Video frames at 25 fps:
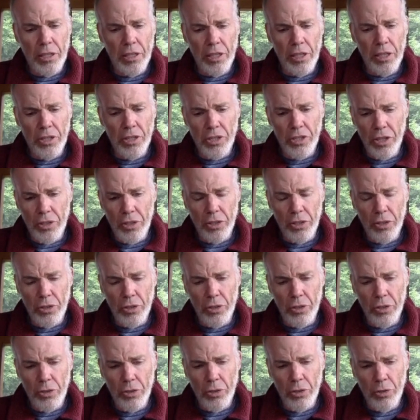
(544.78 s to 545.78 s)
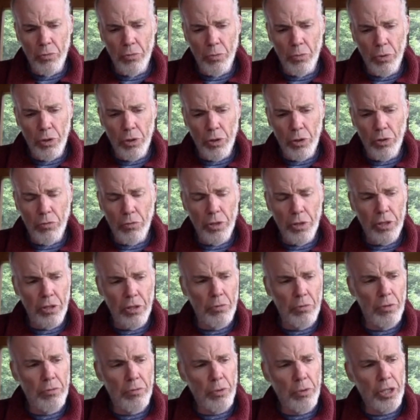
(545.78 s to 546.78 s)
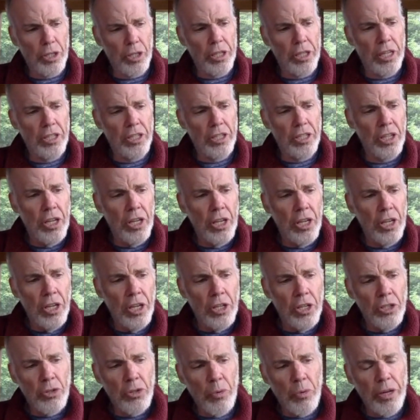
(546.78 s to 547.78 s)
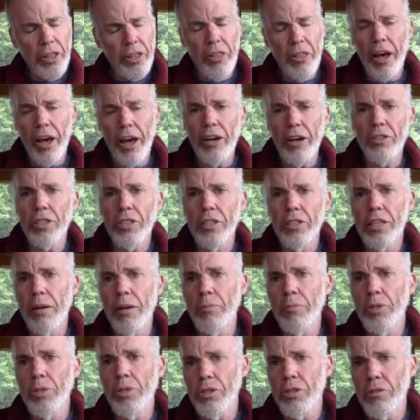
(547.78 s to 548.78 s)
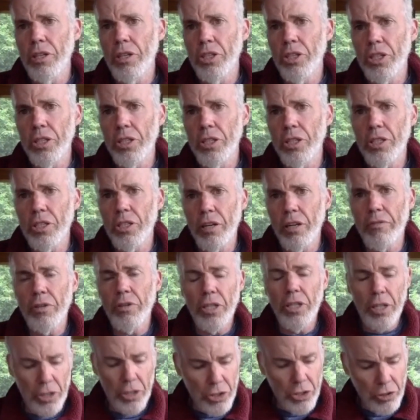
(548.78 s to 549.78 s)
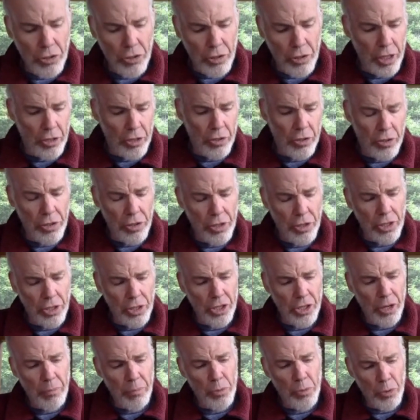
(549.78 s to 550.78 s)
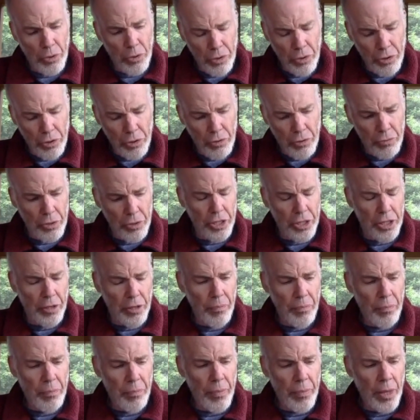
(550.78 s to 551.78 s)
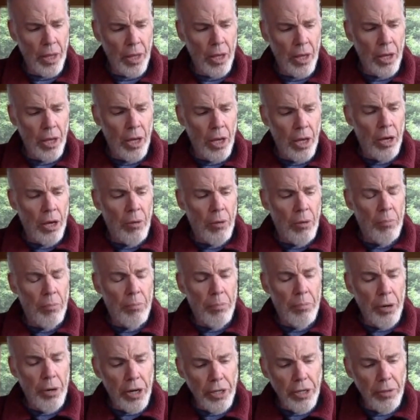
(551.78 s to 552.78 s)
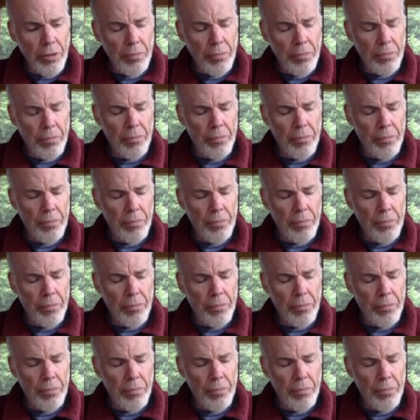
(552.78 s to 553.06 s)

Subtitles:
and it's done good work. We think we've organized 20,000 demonstrations in every country on Earth except North Korea. But